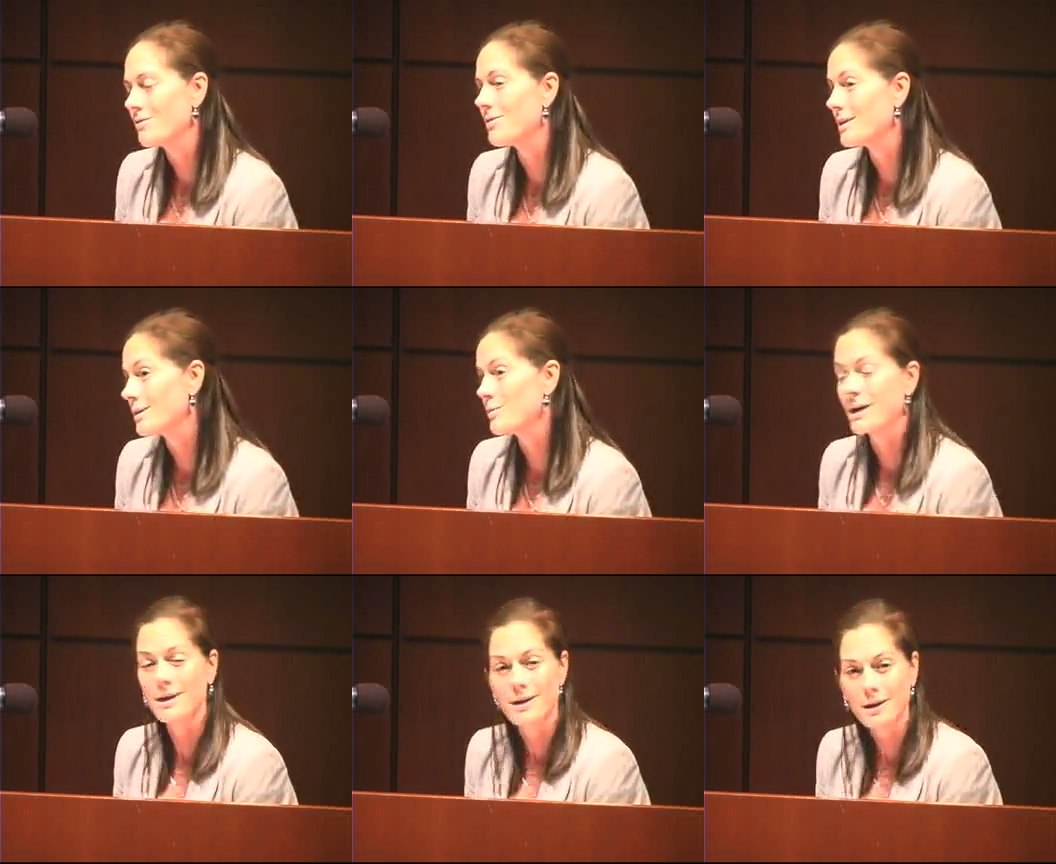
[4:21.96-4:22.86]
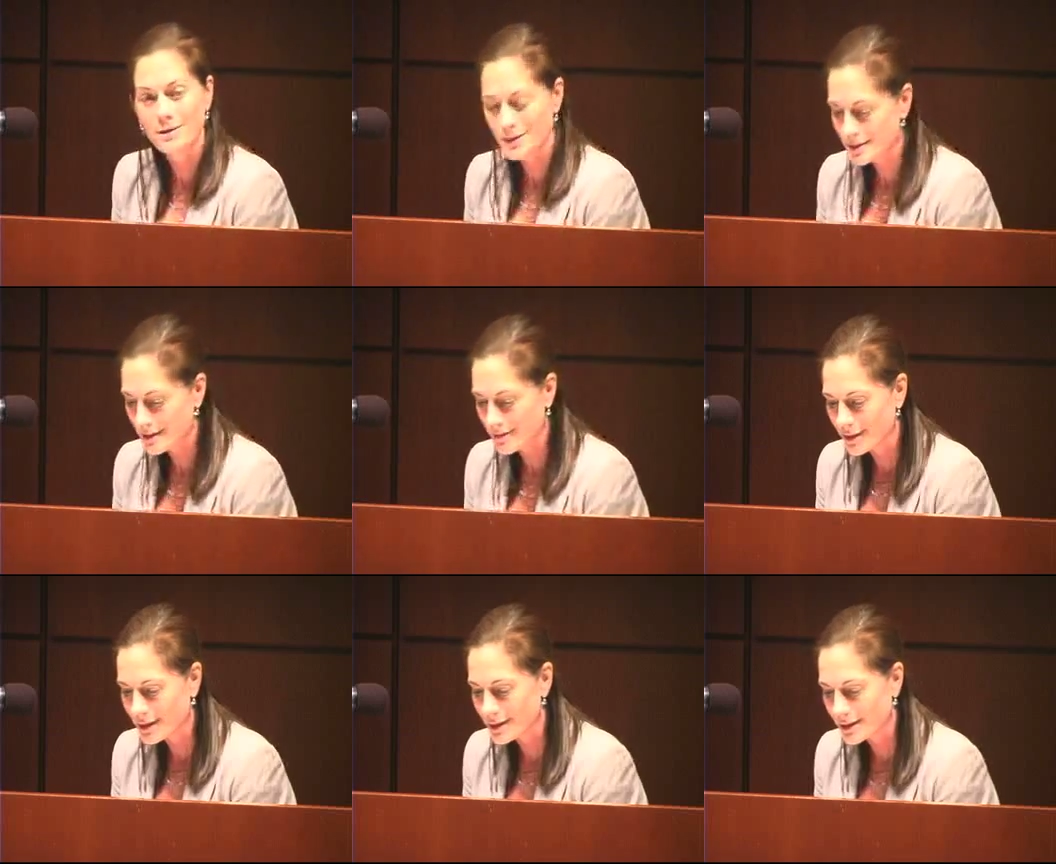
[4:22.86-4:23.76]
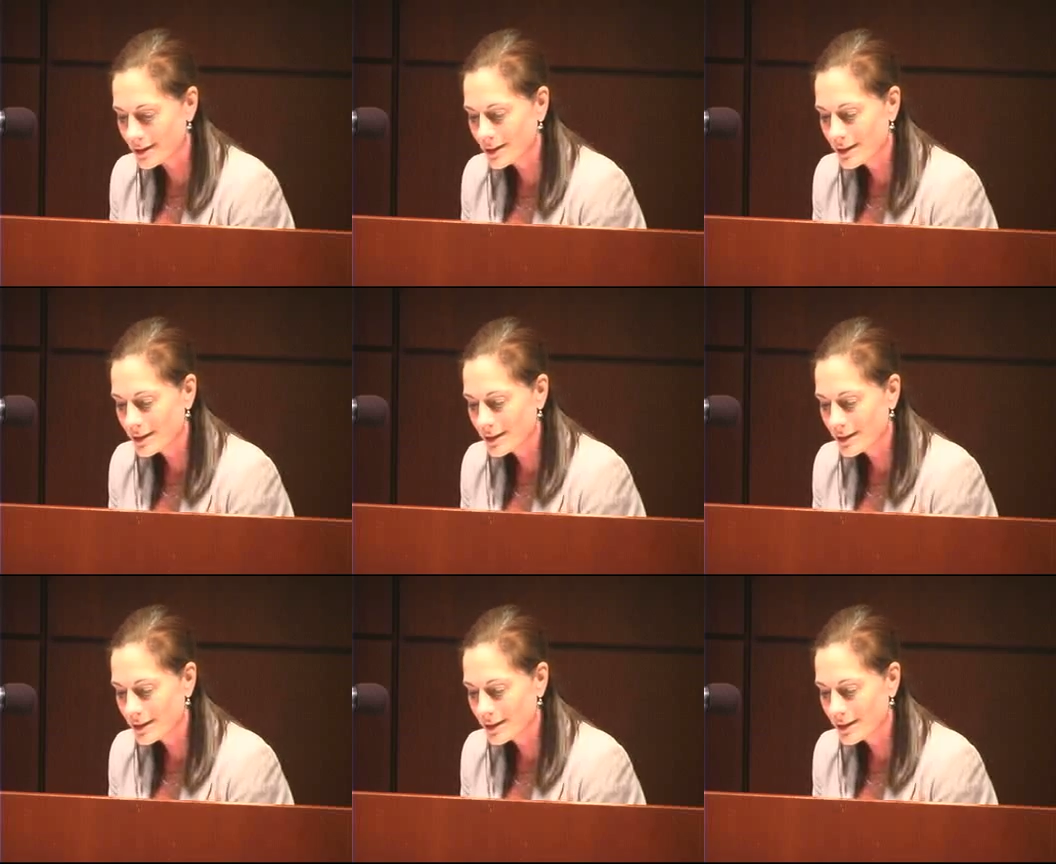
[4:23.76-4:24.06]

funded by Congress every year.